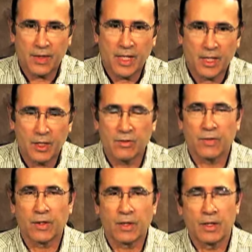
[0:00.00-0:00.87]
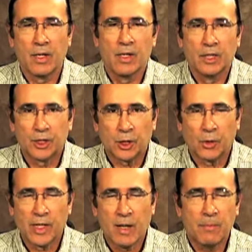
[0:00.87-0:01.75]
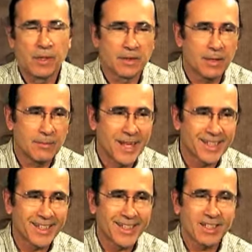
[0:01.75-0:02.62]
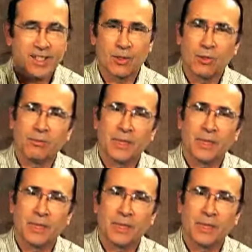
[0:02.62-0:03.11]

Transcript: to thank you for showing up, and come back again soon.